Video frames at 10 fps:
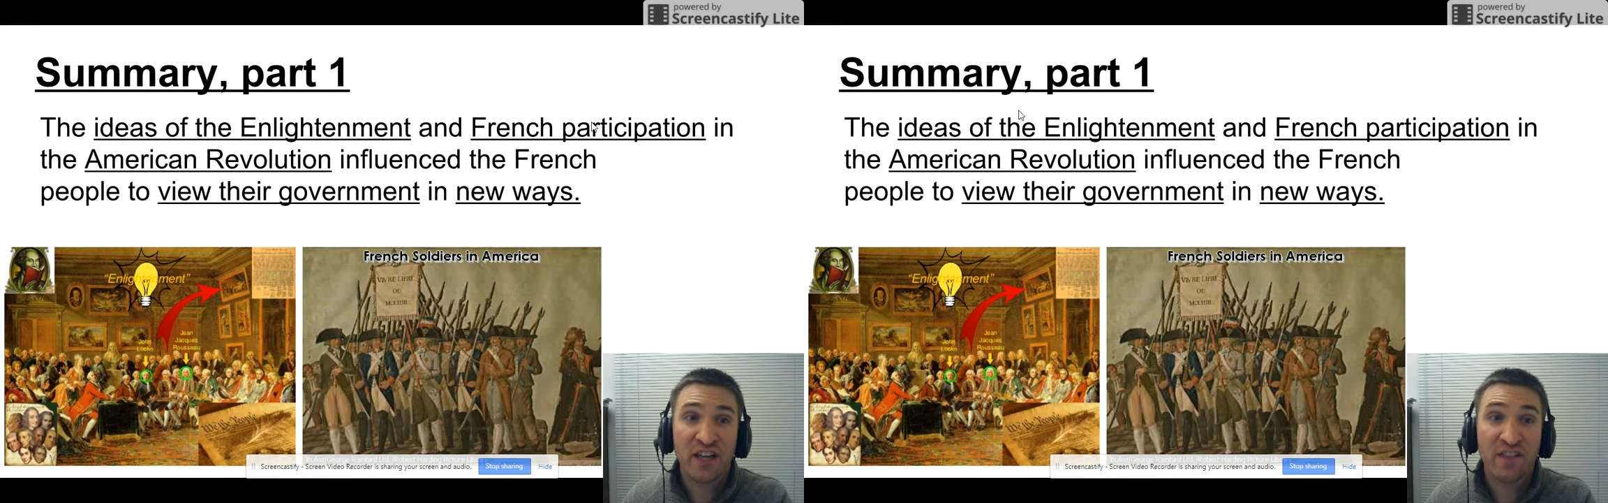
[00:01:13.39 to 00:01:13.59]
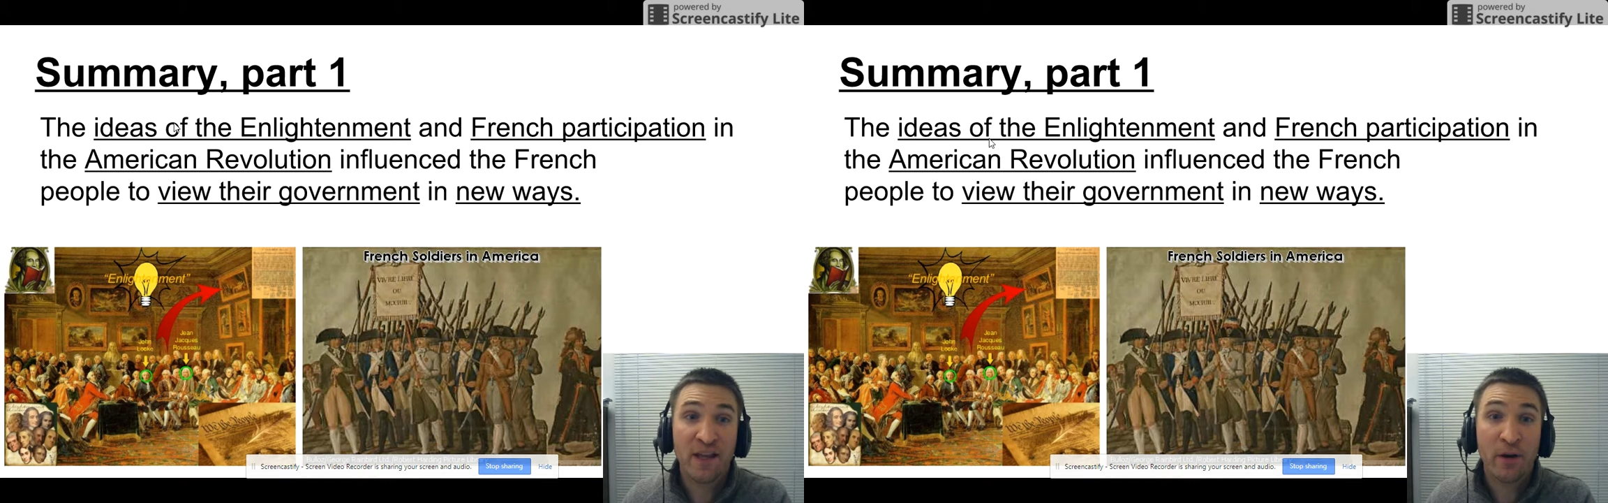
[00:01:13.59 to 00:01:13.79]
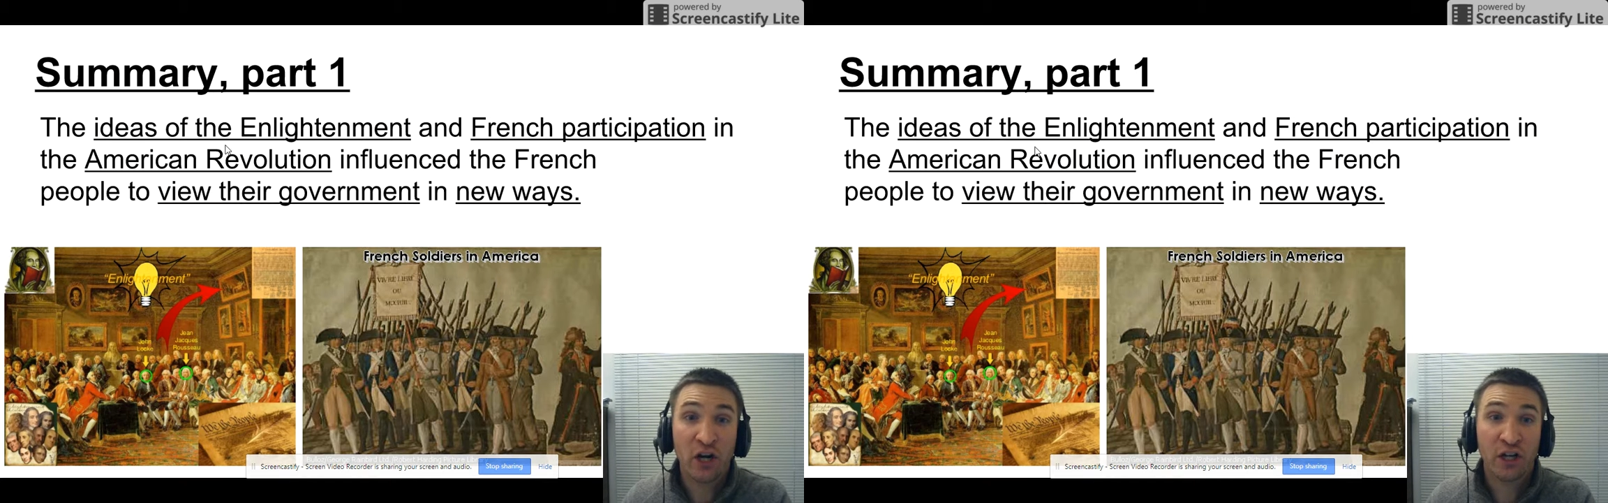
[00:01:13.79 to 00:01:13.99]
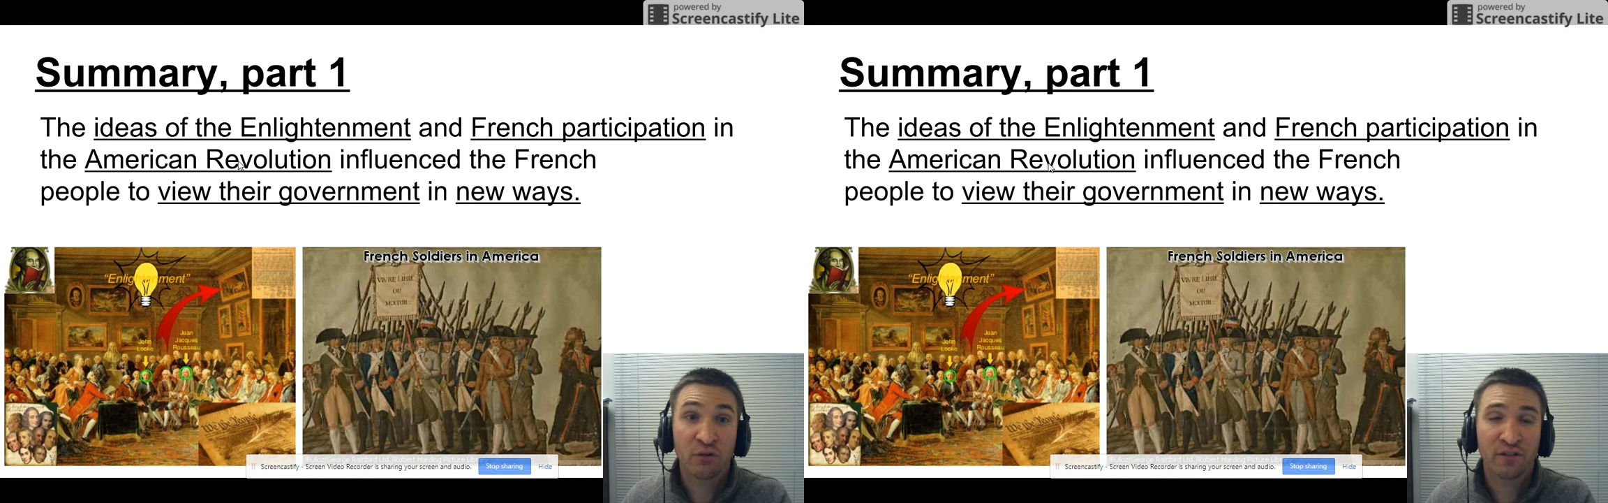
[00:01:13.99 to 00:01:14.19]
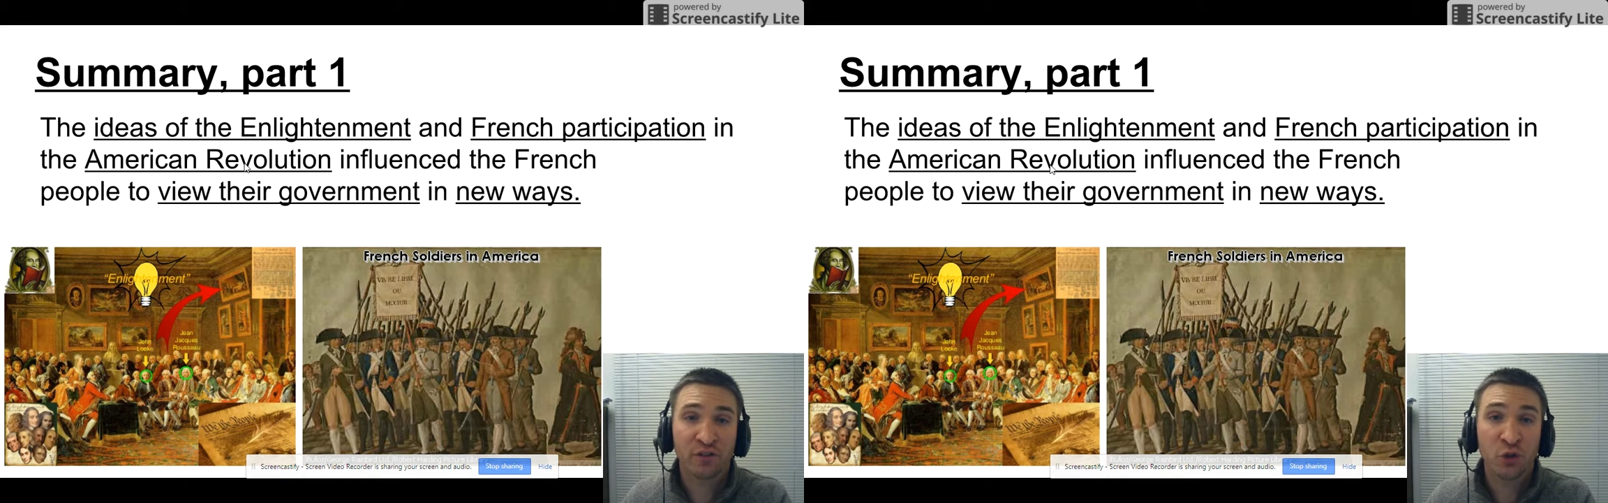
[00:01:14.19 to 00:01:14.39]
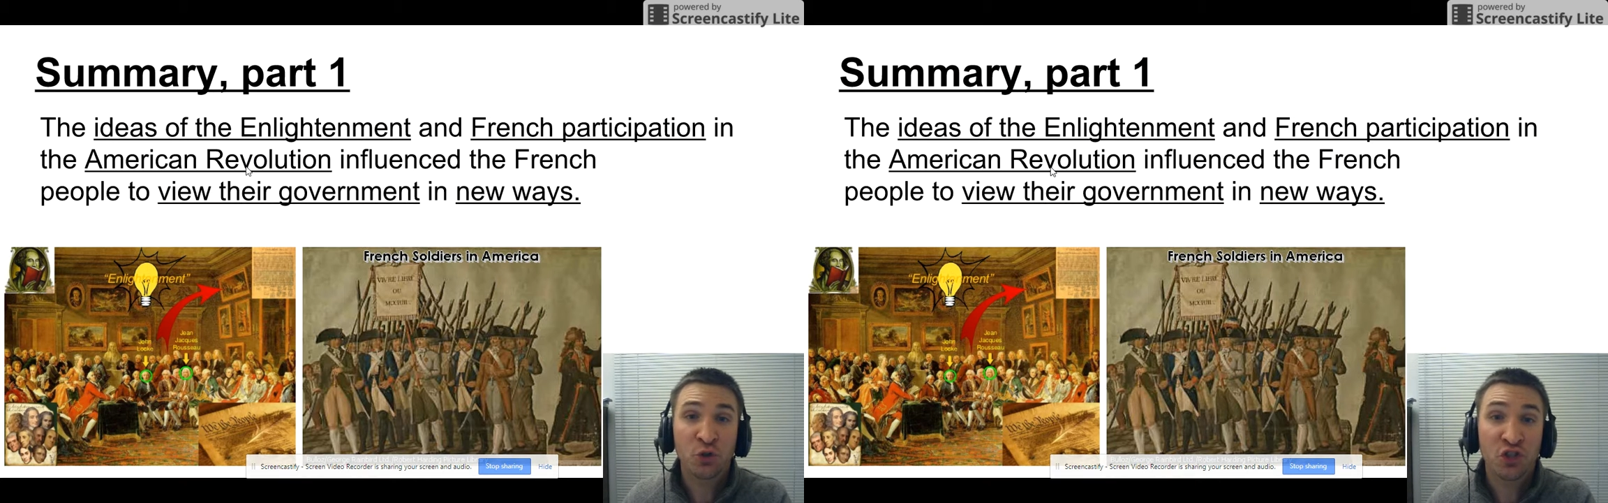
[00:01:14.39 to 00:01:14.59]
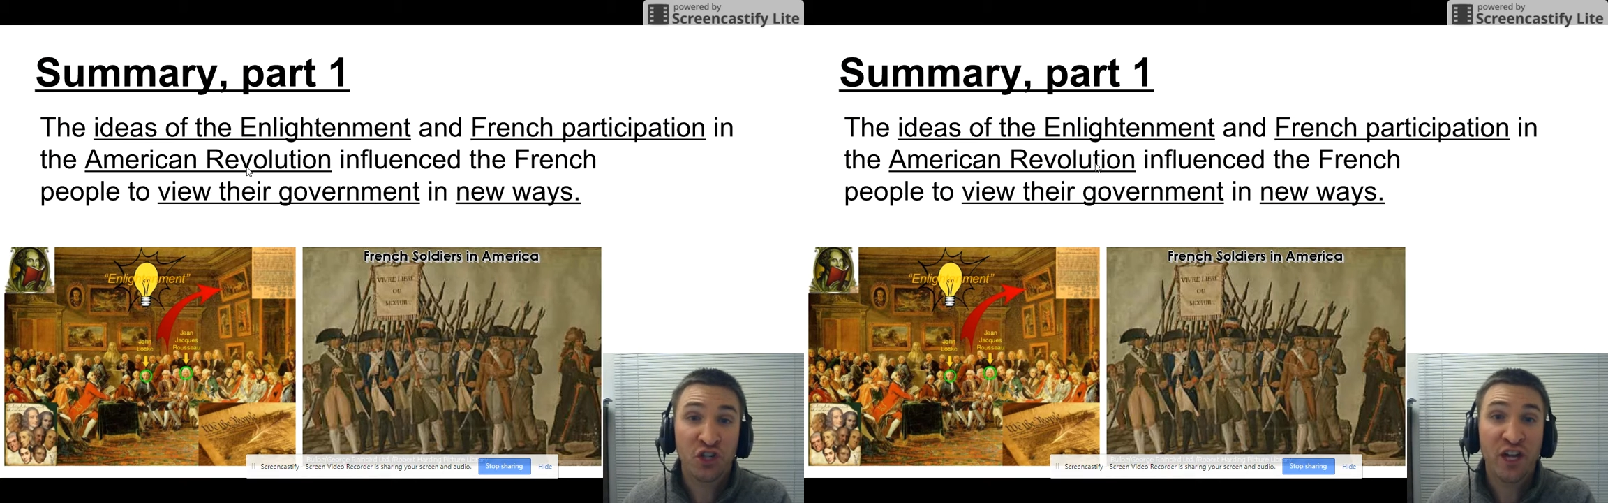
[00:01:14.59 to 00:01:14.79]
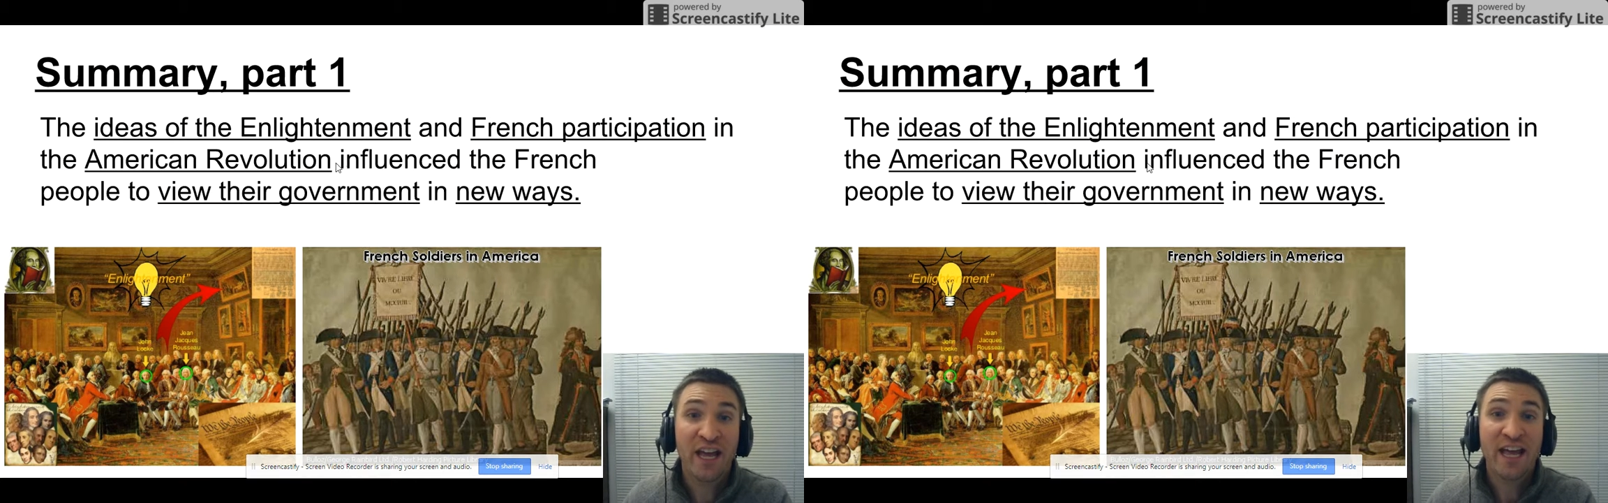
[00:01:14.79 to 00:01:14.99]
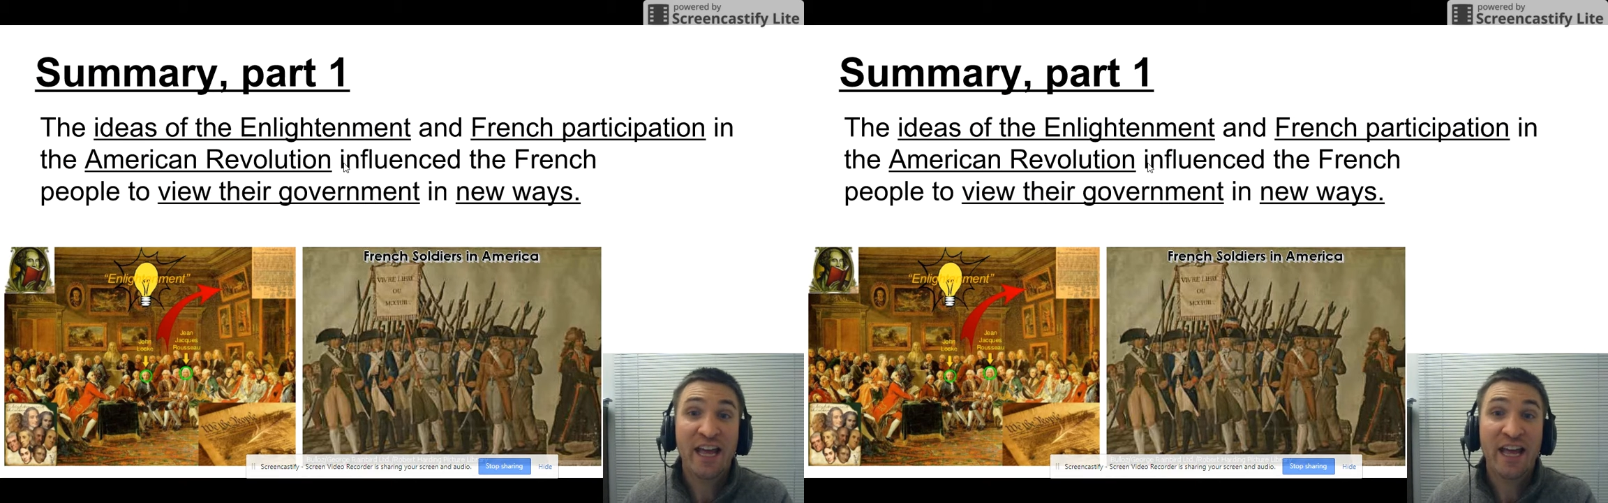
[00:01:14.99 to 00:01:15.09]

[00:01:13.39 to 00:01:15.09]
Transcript: in the American Revolution